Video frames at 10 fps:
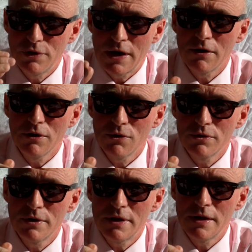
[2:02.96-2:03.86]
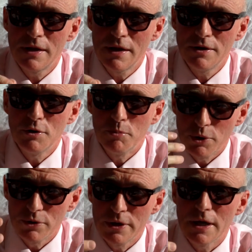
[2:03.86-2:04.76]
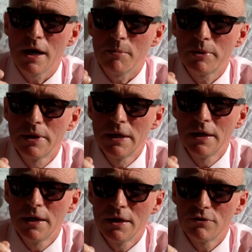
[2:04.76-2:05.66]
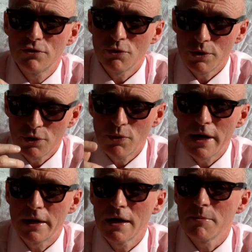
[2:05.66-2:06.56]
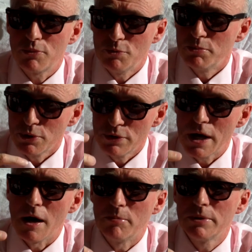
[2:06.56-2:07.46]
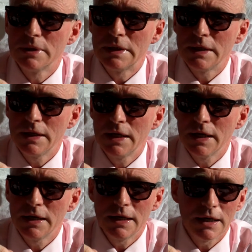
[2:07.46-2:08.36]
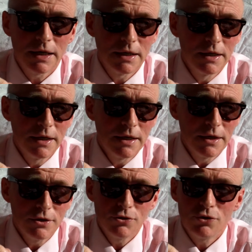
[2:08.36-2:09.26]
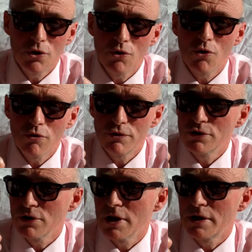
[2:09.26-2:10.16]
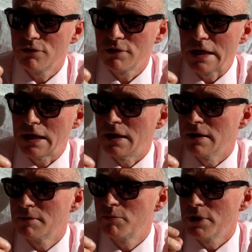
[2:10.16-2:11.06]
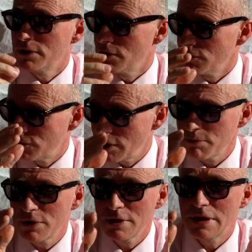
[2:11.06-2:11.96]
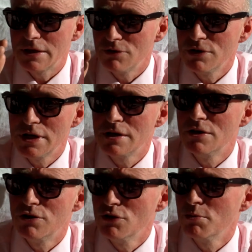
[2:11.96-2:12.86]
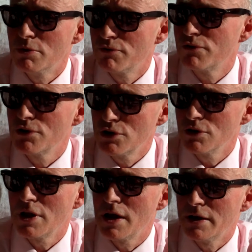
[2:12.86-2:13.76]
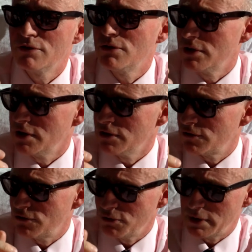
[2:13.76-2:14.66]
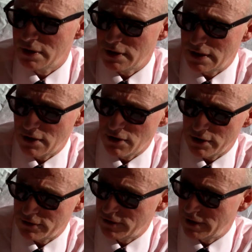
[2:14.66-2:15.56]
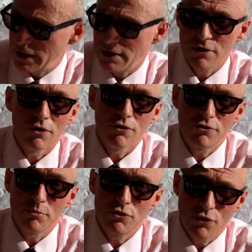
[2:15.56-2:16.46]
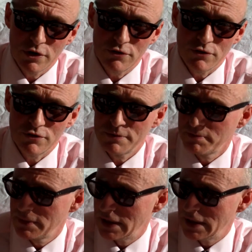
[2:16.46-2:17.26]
download it and then you boot it up. So when you wake up, you boot up and you go over your lines again. But there's something that you need to do before your lines that gets you into character, and there are some choices.